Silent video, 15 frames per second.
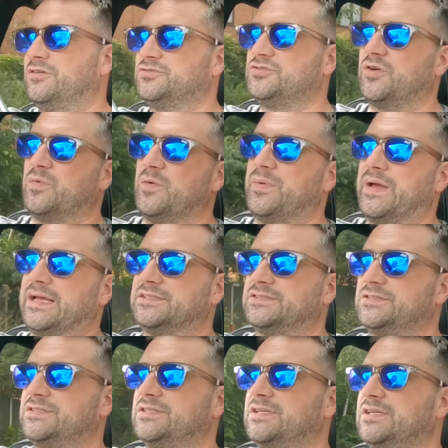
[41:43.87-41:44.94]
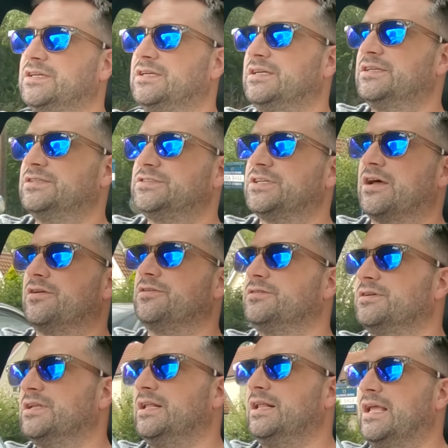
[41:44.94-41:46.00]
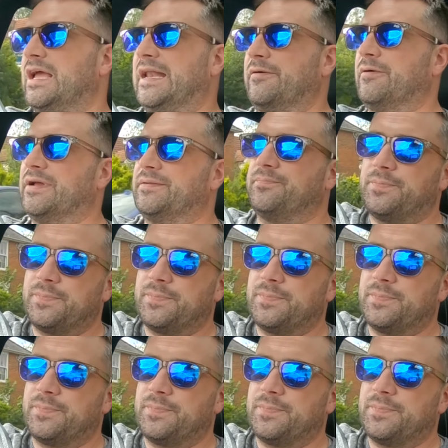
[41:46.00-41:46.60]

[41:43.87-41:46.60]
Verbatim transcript: I'll try my best. So, anyway,